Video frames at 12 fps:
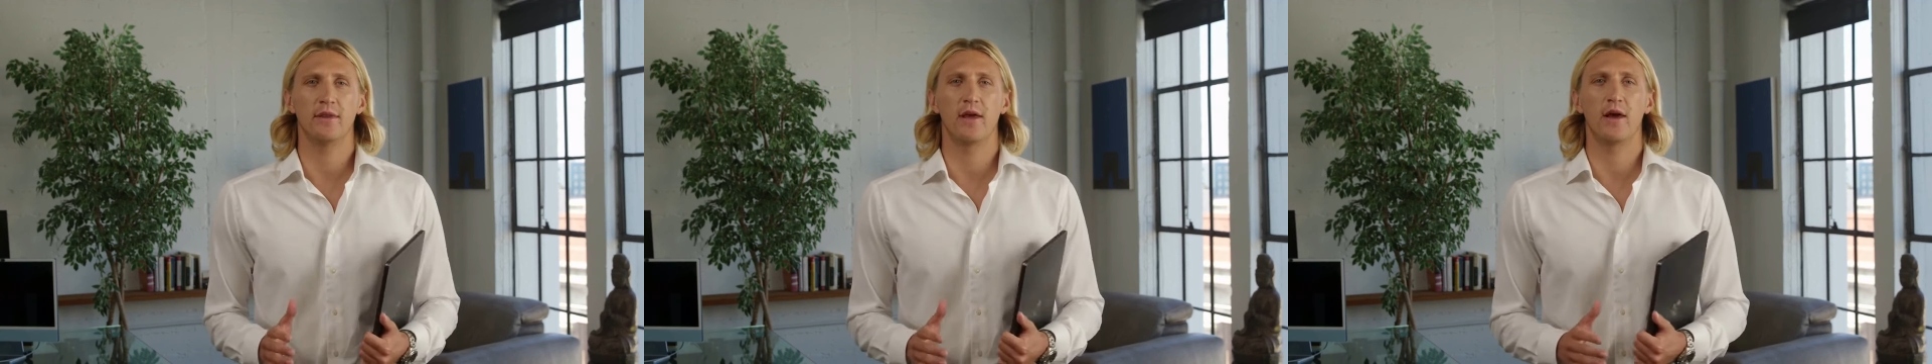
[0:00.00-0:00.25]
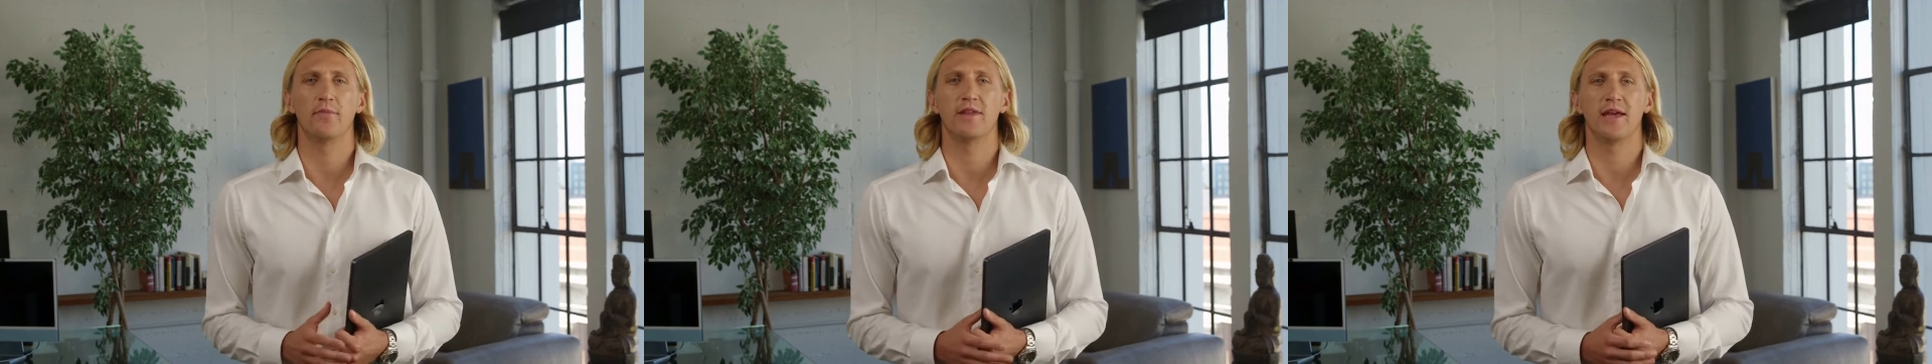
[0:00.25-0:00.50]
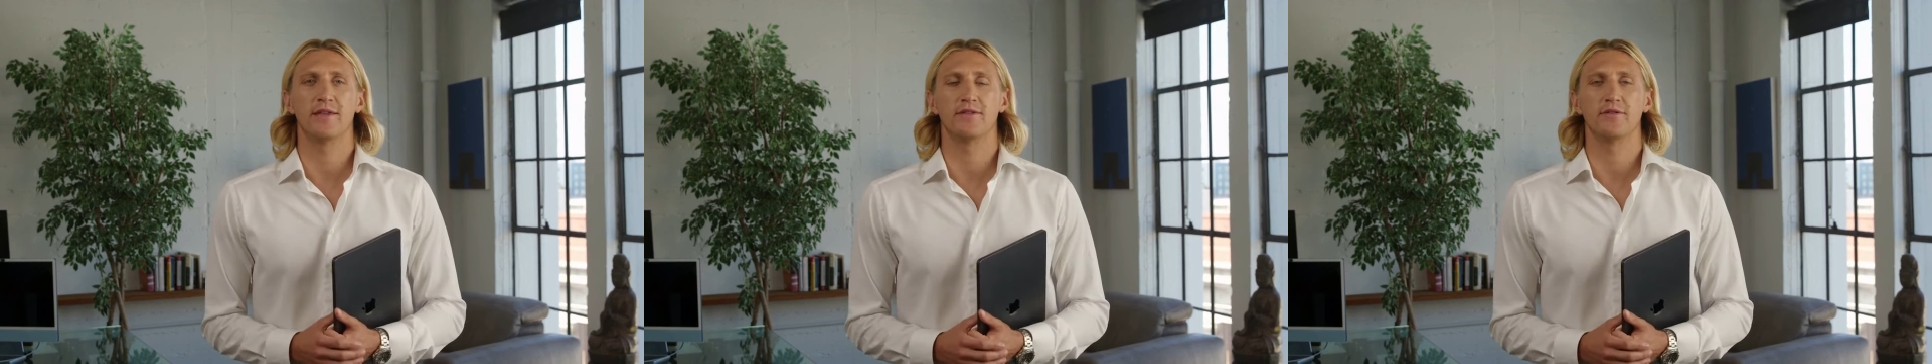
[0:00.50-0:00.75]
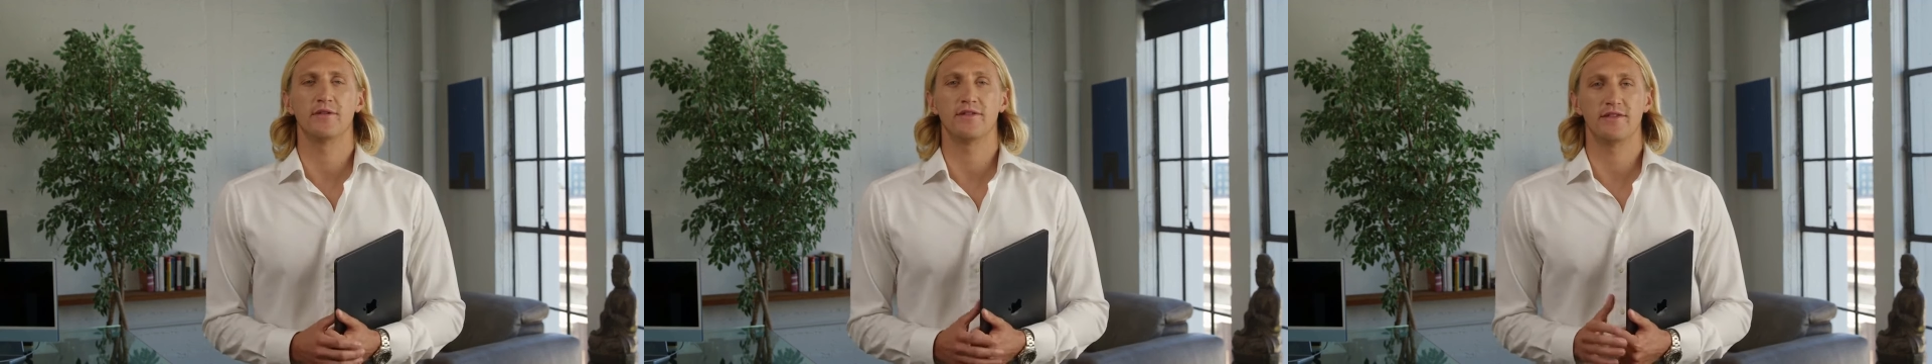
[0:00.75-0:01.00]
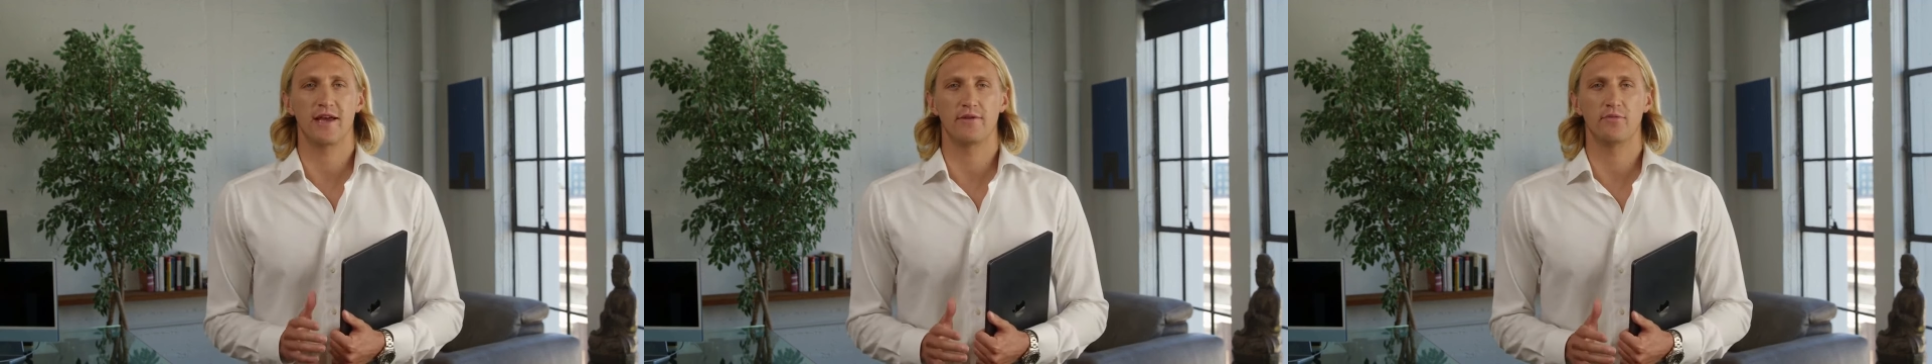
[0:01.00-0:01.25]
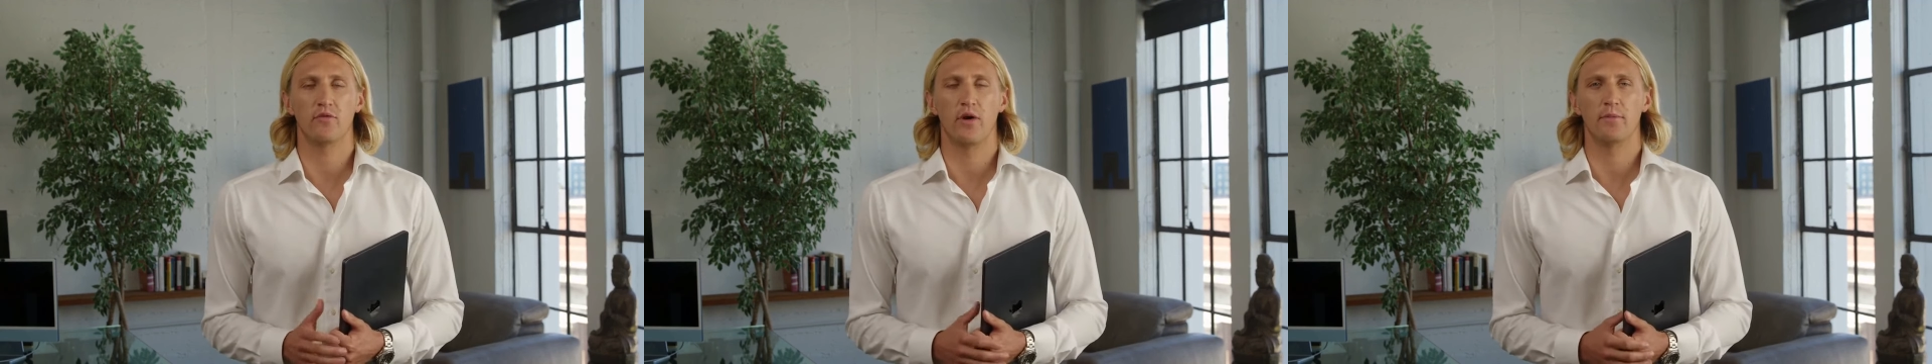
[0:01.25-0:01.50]
updates the
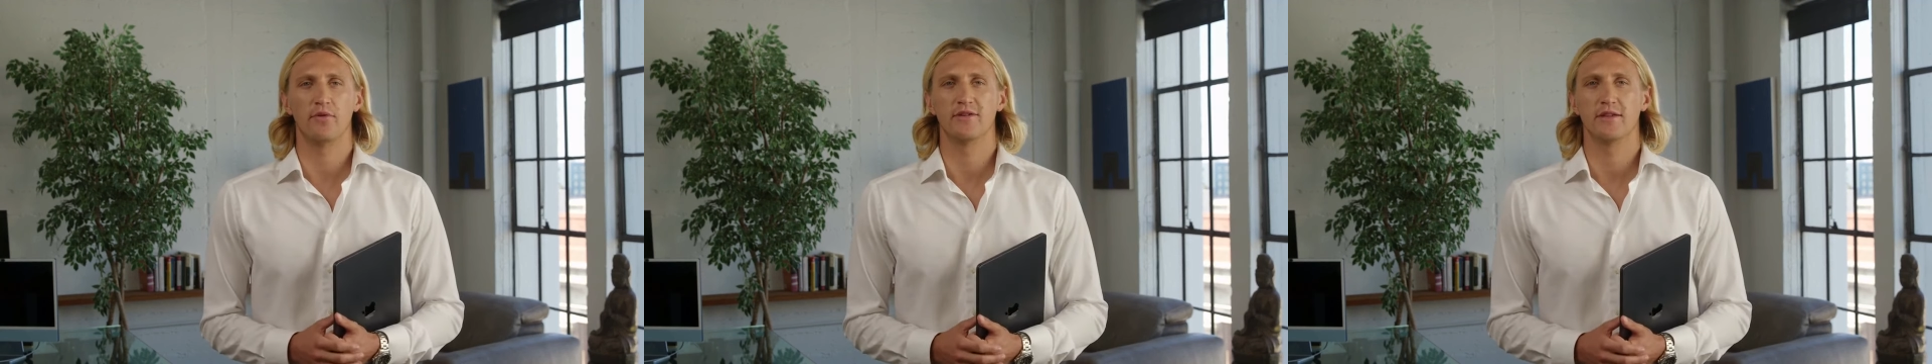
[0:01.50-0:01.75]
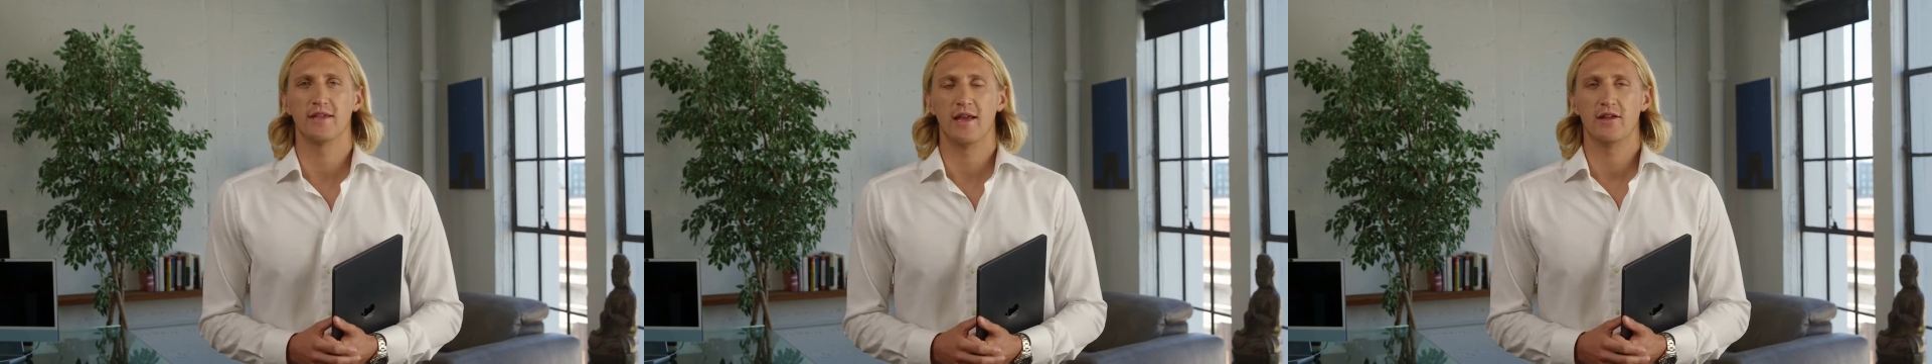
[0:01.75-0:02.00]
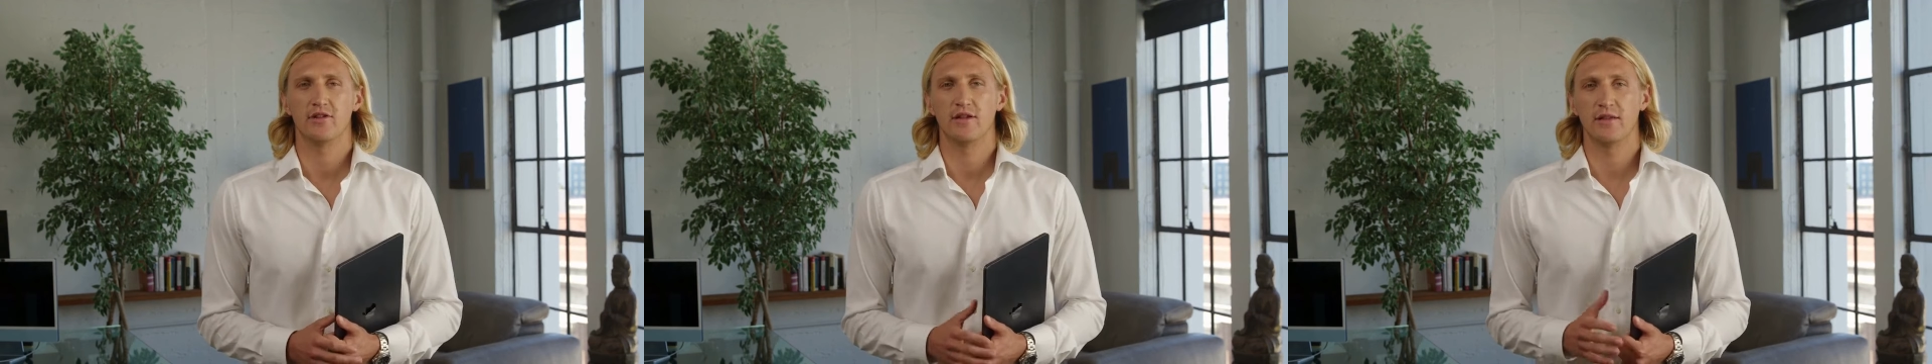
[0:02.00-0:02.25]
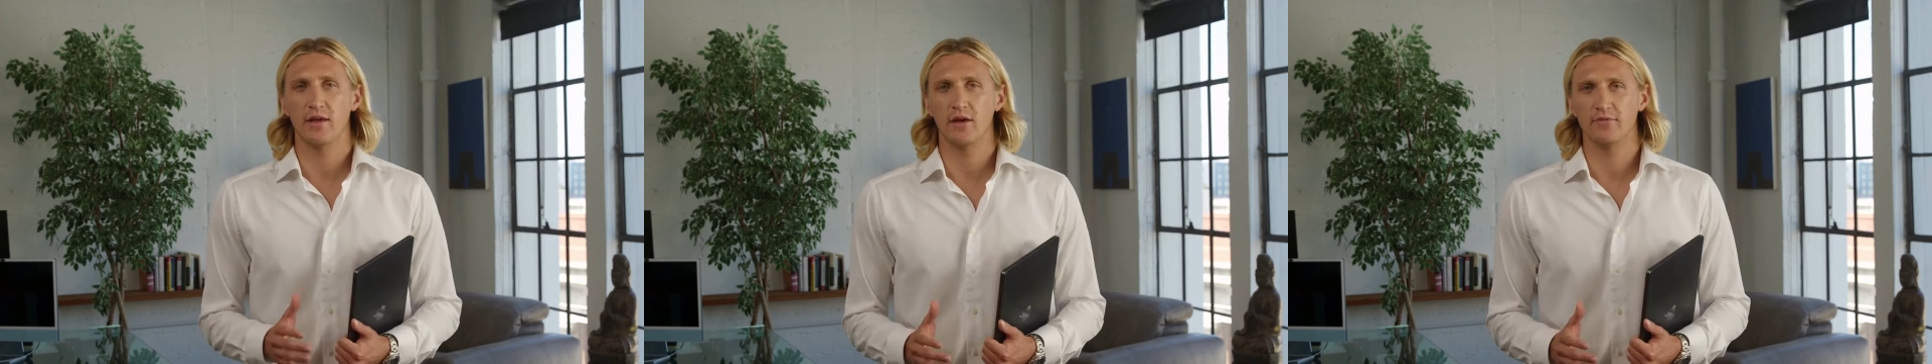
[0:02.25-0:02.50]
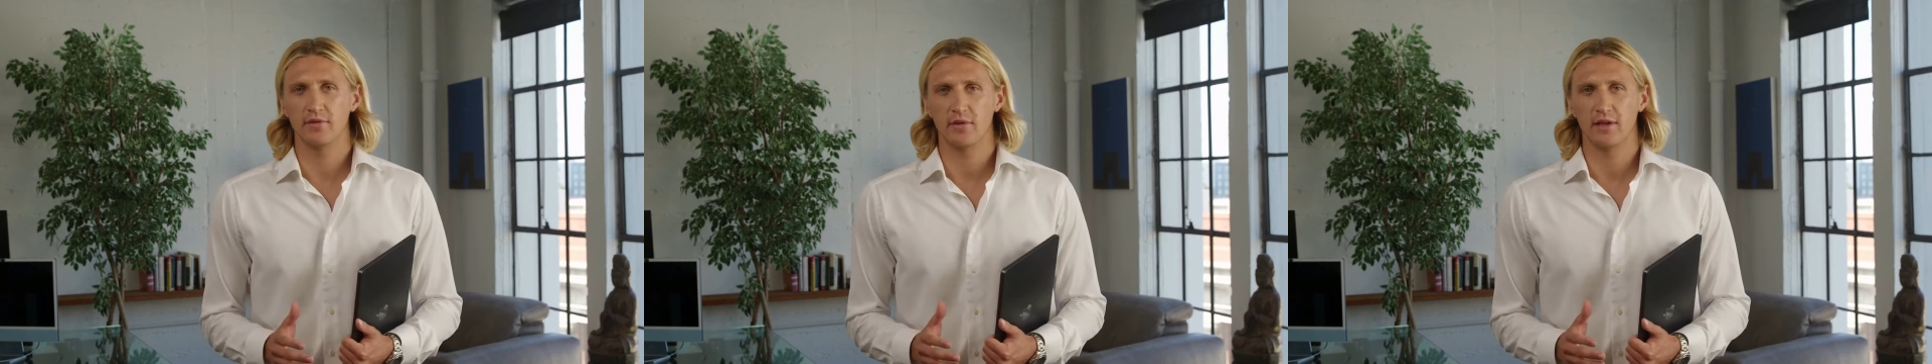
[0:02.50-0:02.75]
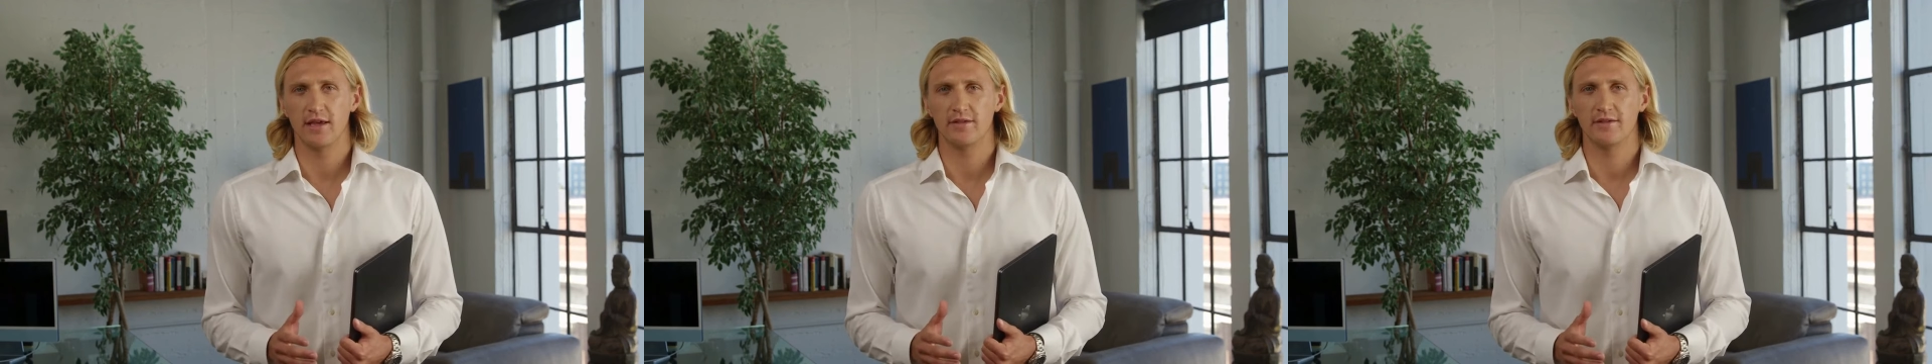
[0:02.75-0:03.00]
stateful representation of the
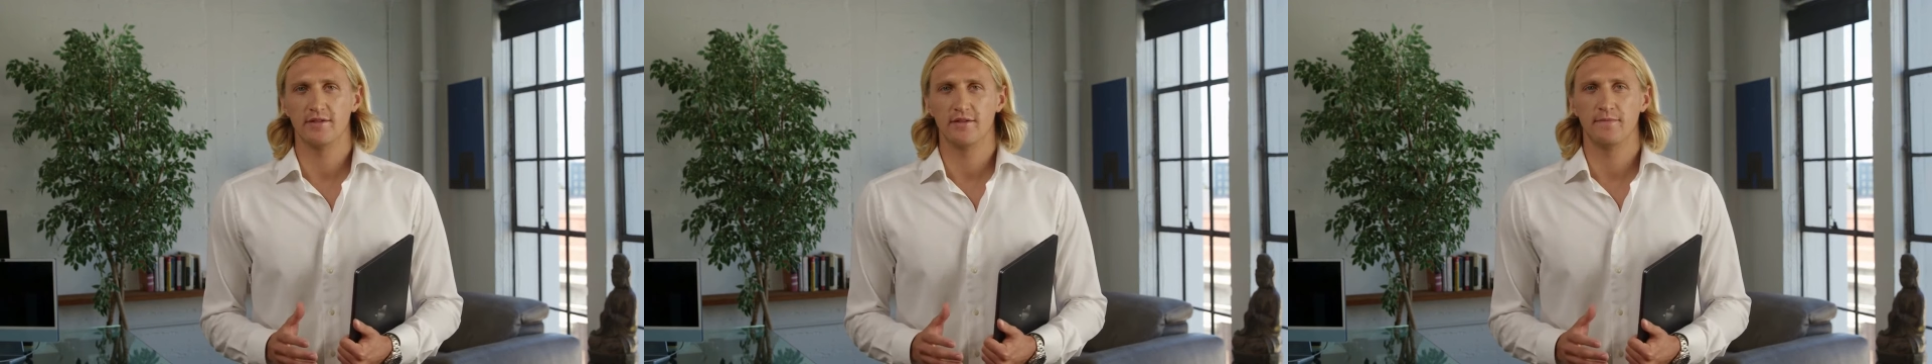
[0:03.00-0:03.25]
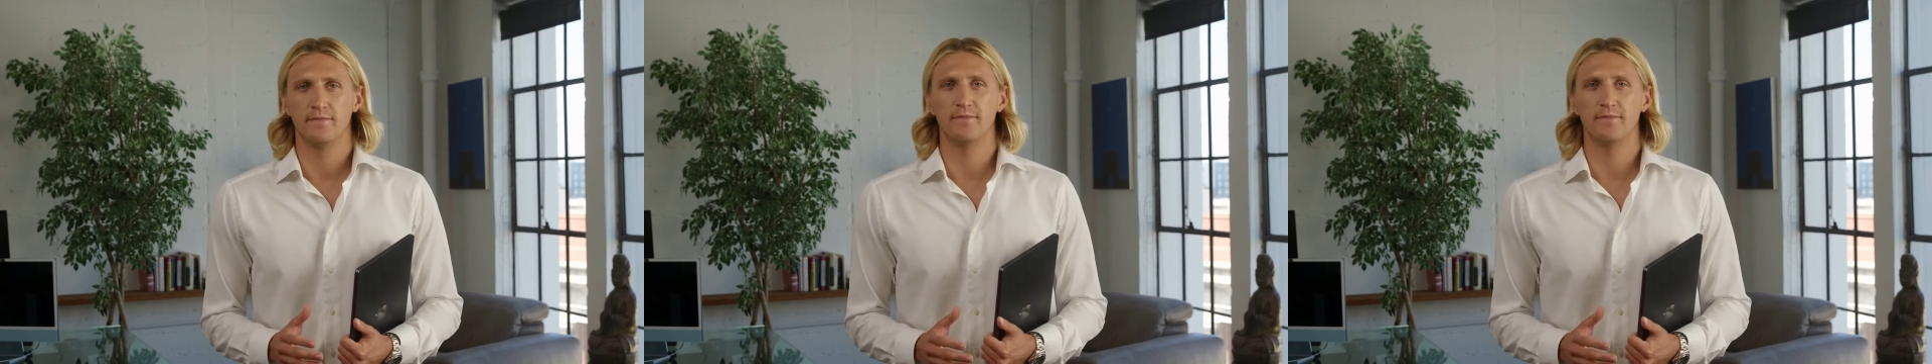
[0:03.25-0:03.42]
list.